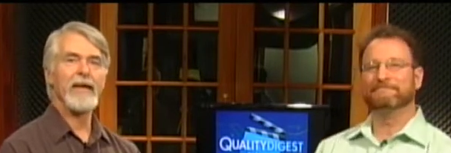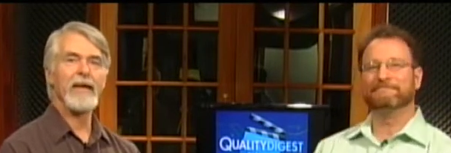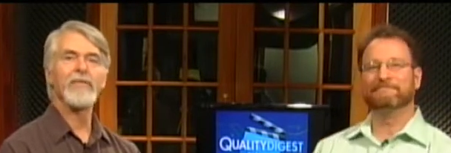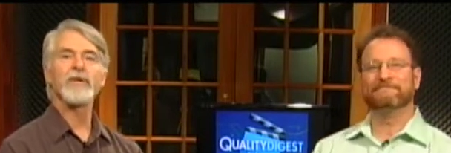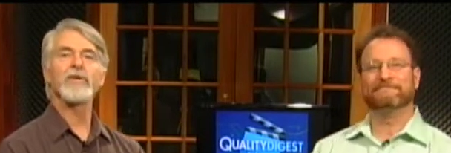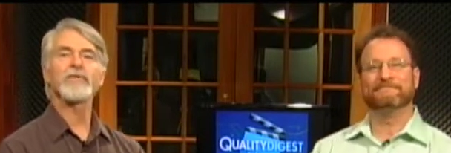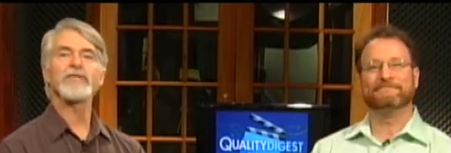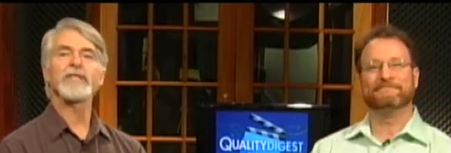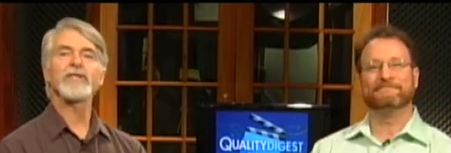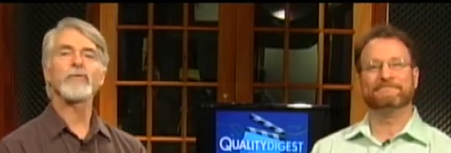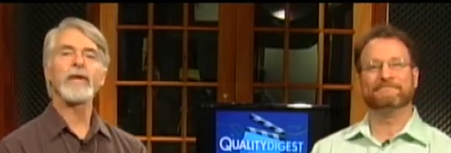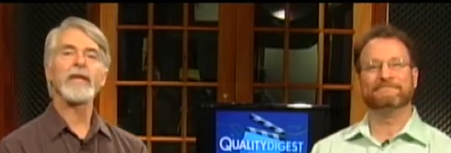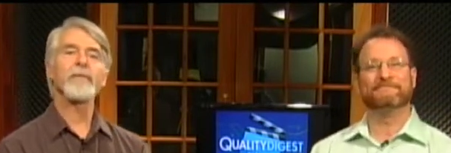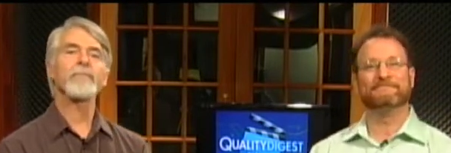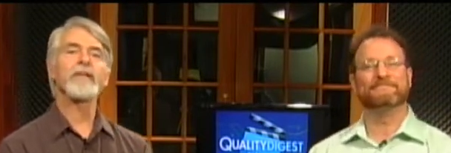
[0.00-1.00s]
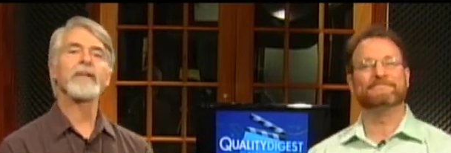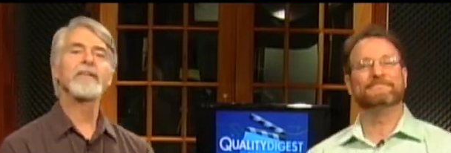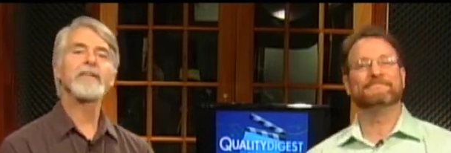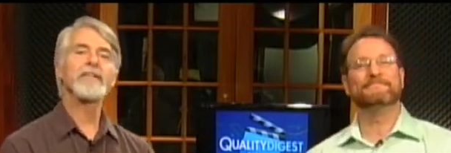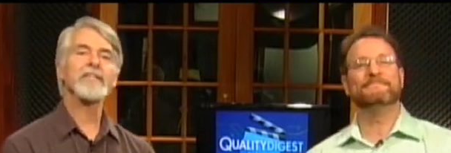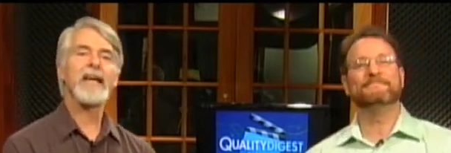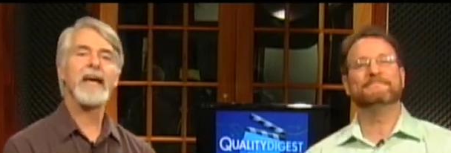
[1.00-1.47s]
Speaker 1: In the news this week,
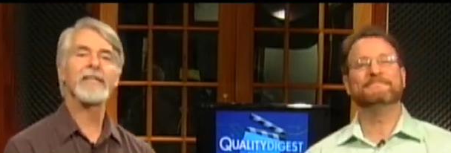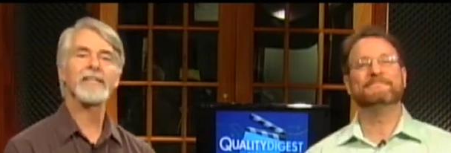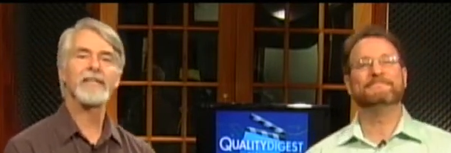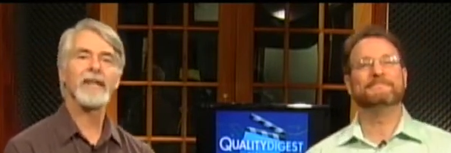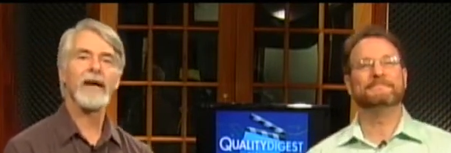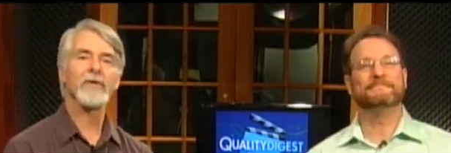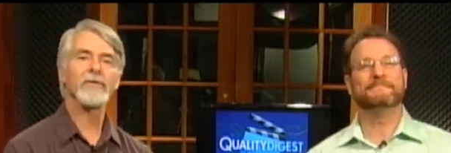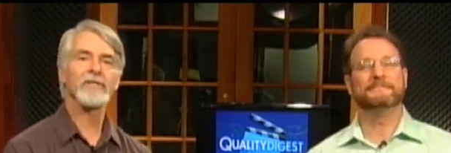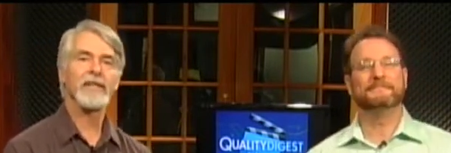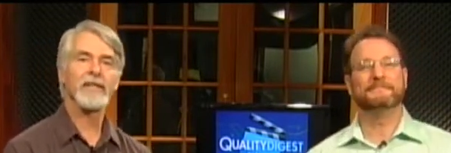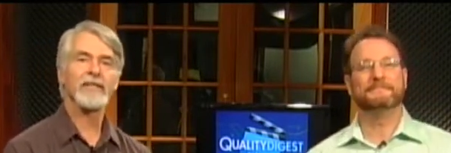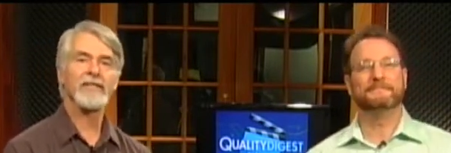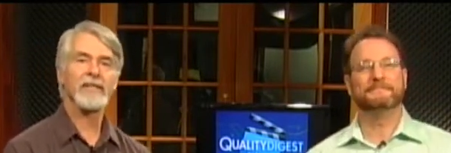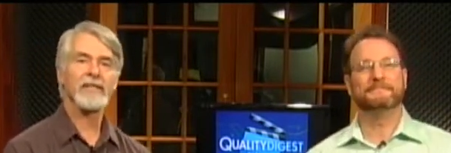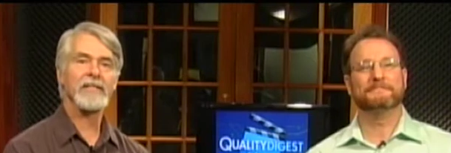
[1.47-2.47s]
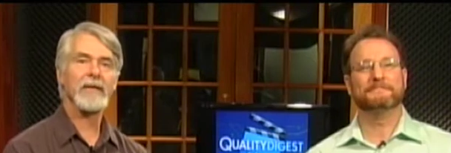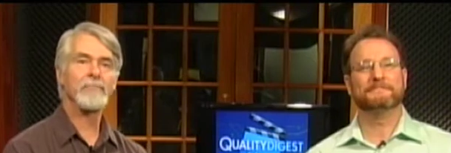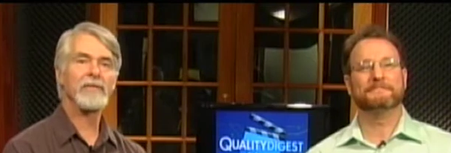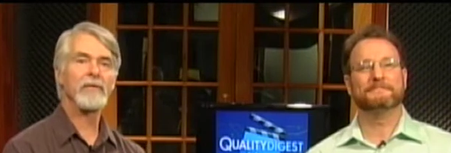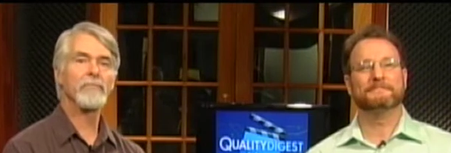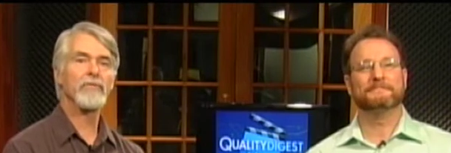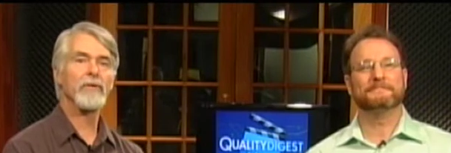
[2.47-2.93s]
NIST has announced it is
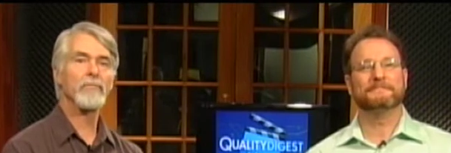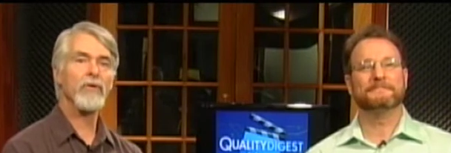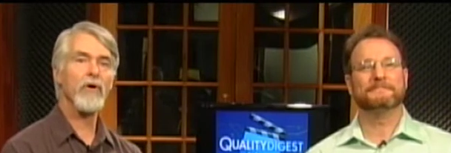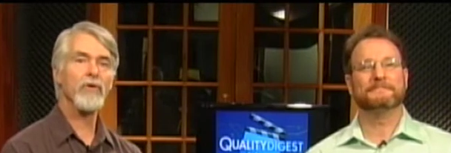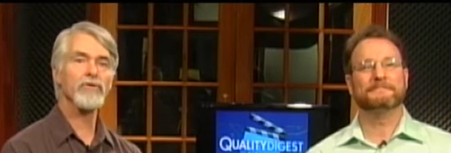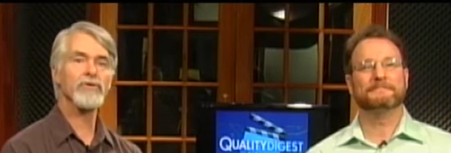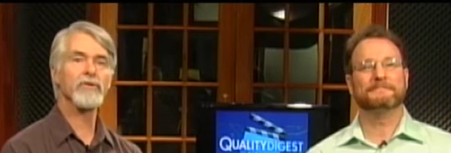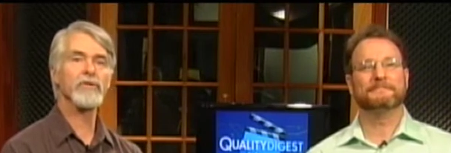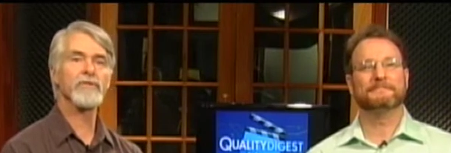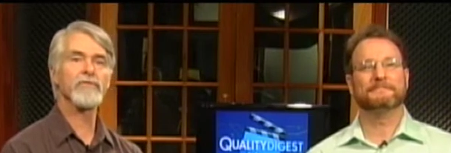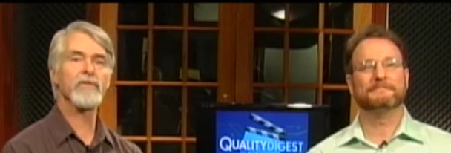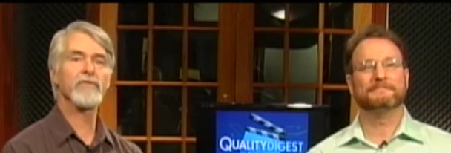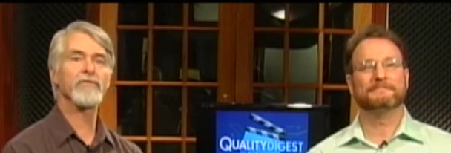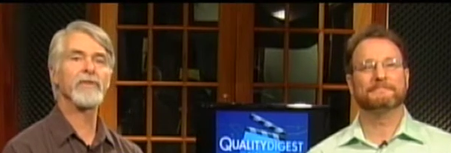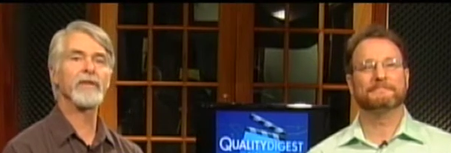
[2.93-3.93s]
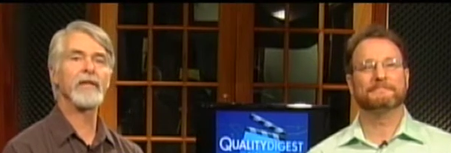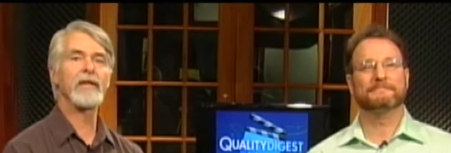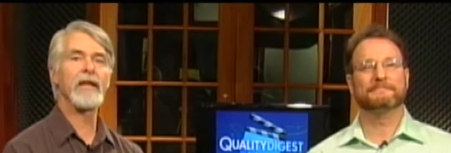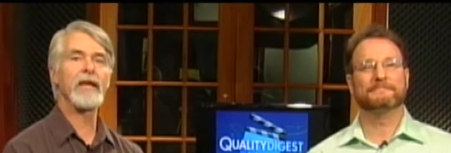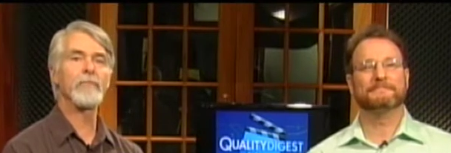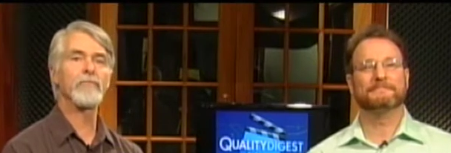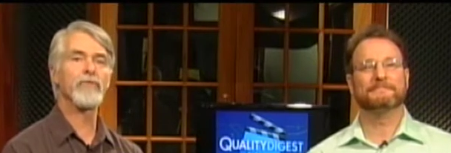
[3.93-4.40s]
accepting proposals for funding
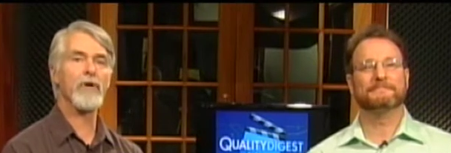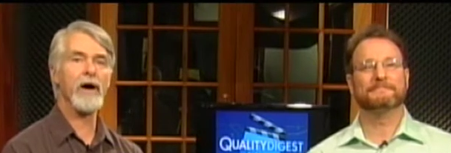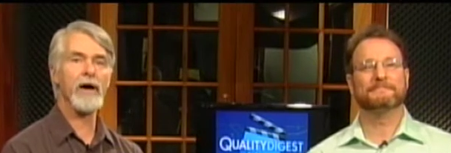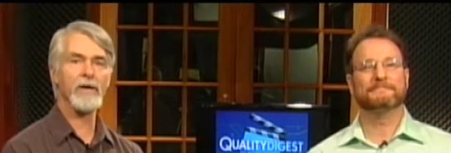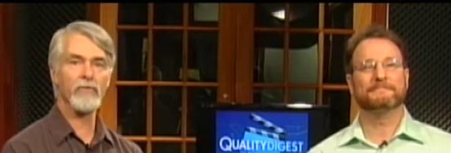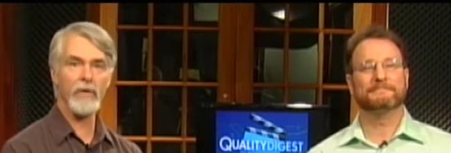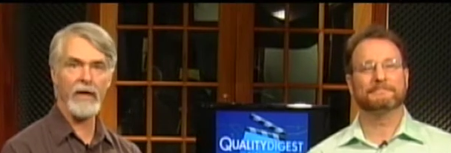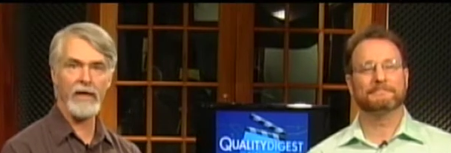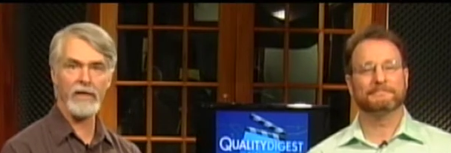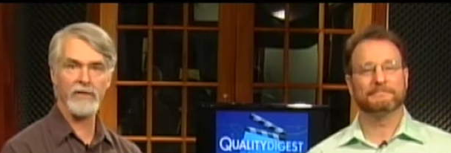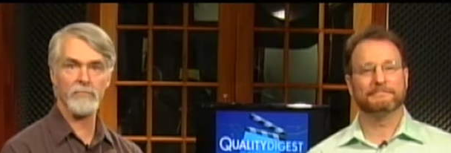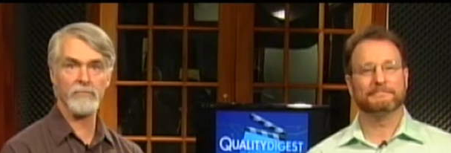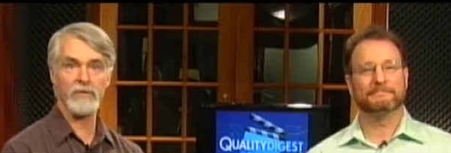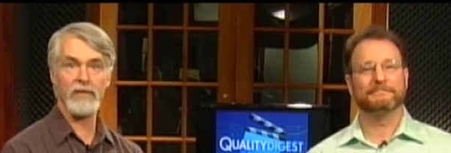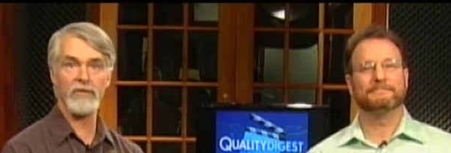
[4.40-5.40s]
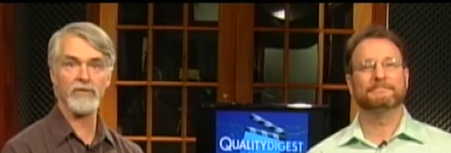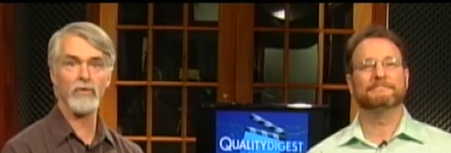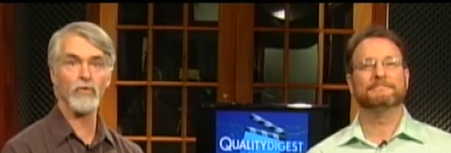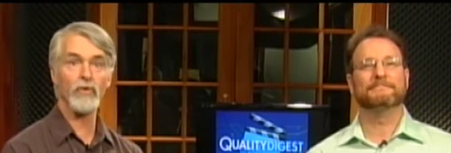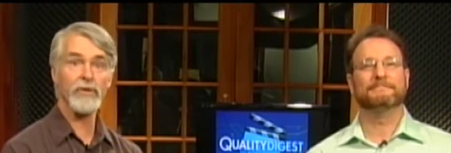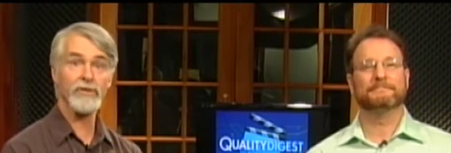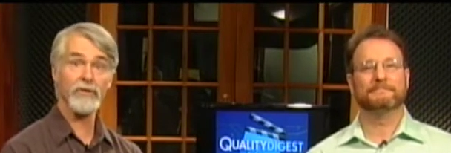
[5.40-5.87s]
a broad range of potential
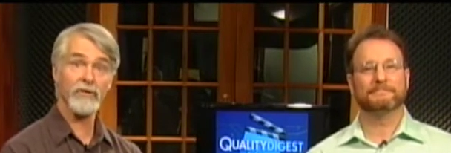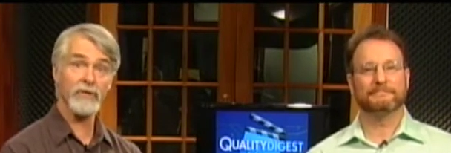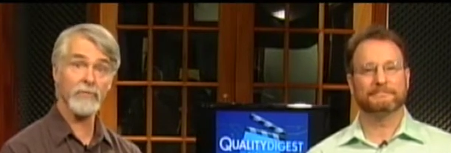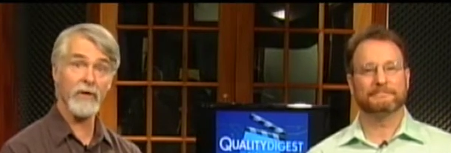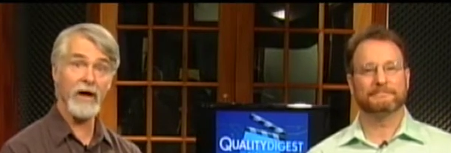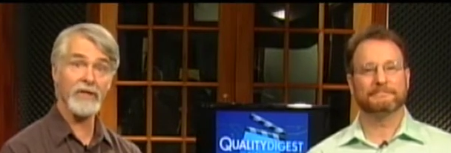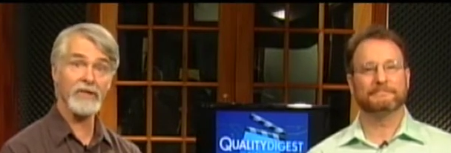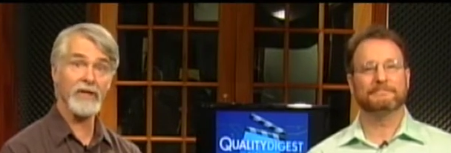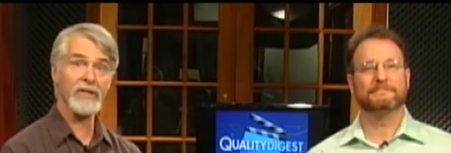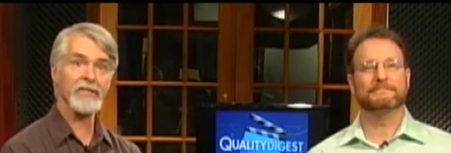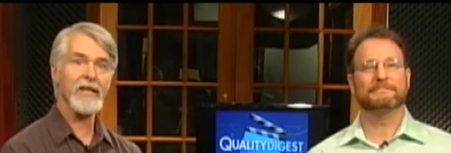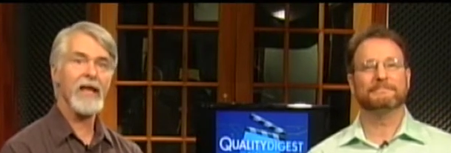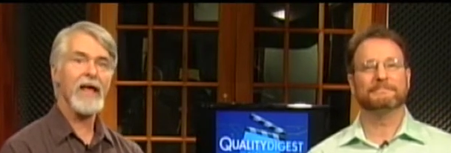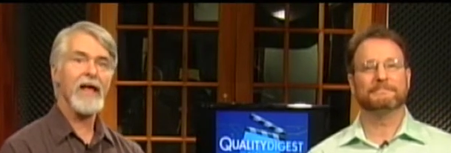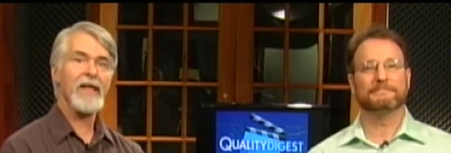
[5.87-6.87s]
research projects